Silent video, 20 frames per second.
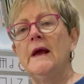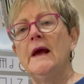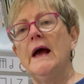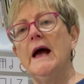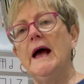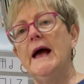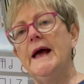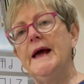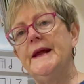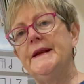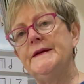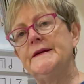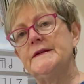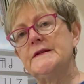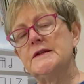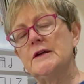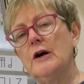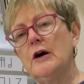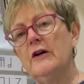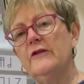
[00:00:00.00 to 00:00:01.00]

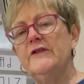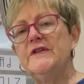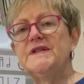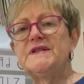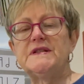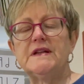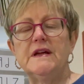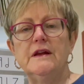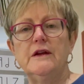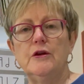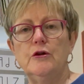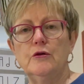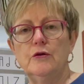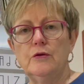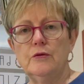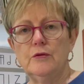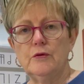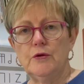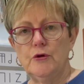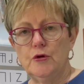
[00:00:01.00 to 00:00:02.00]
And obviously
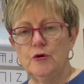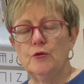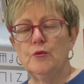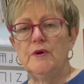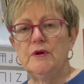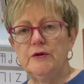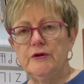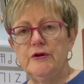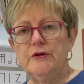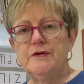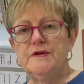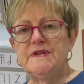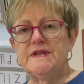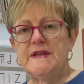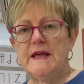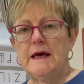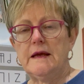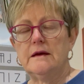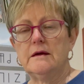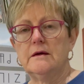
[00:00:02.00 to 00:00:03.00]
you will use
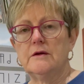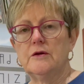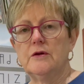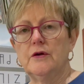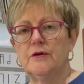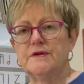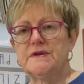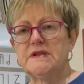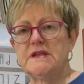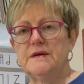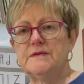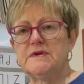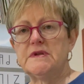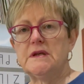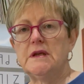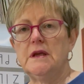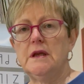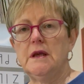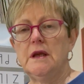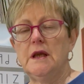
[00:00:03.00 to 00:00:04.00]
that concept
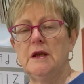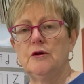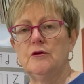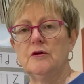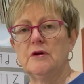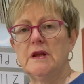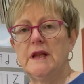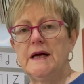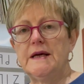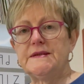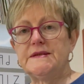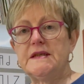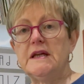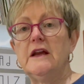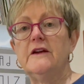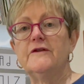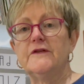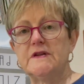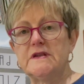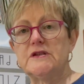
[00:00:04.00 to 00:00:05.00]
in your class
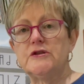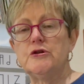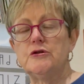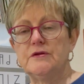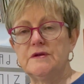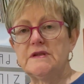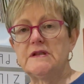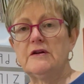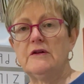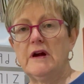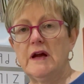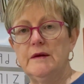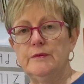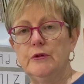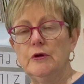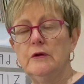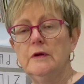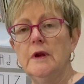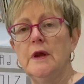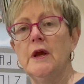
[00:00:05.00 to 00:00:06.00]
if the students are
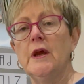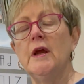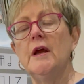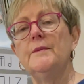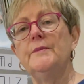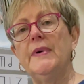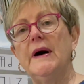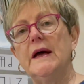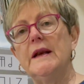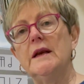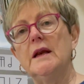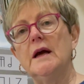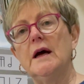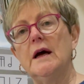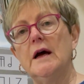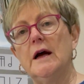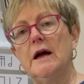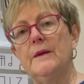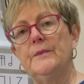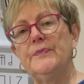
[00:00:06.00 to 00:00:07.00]
able, but
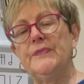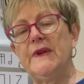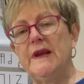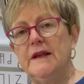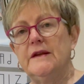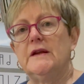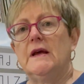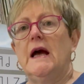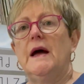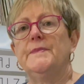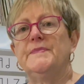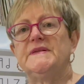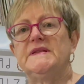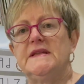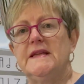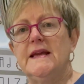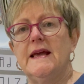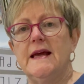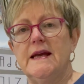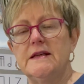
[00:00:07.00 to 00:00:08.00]
it ups
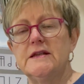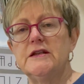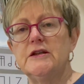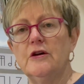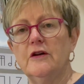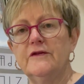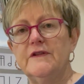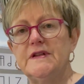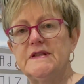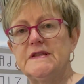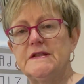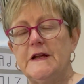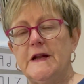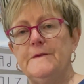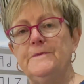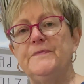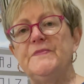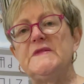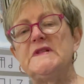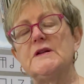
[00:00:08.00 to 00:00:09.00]
the ante, obviously.
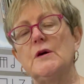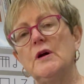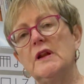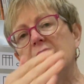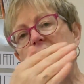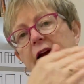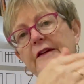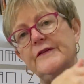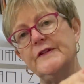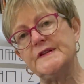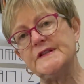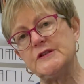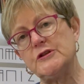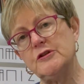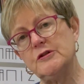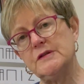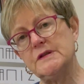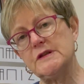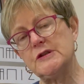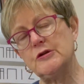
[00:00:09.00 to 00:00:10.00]
So I'll have the
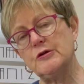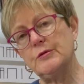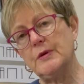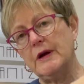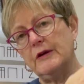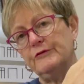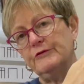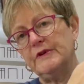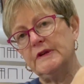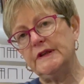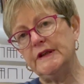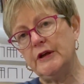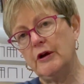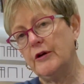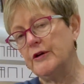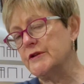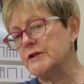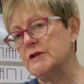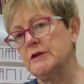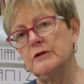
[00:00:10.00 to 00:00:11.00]
students who are really
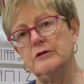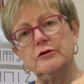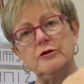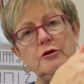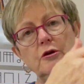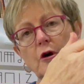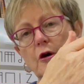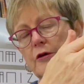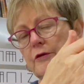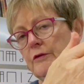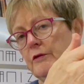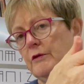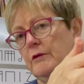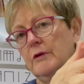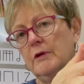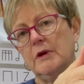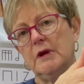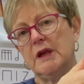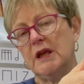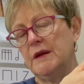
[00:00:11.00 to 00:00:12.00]
going to not
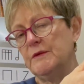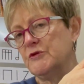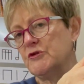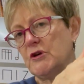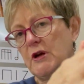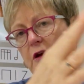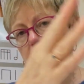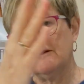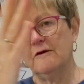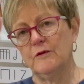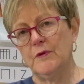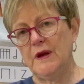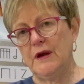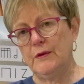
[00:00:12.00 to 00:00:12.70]
keep track of where